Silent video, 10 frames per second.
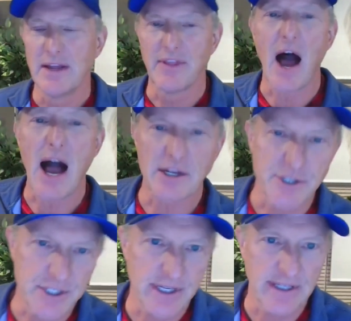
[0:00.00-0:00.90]
the
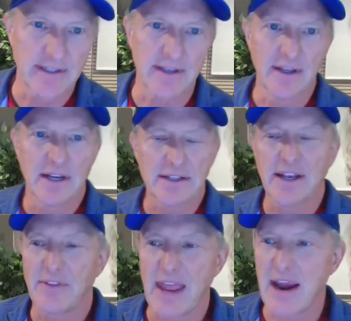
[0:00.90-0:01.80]
oxygen, the
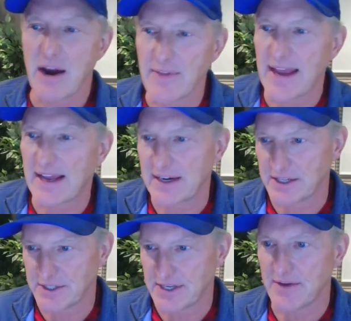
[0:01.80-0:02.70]
cleaning the air, that kind
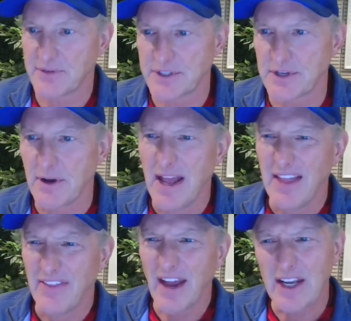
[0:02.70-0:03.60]
of stuff. And so
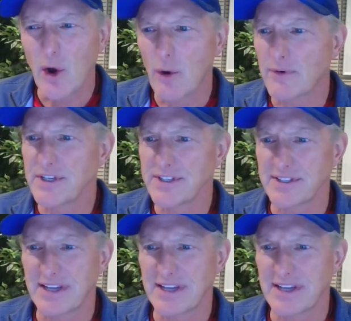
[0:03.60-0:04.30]
that'd go over just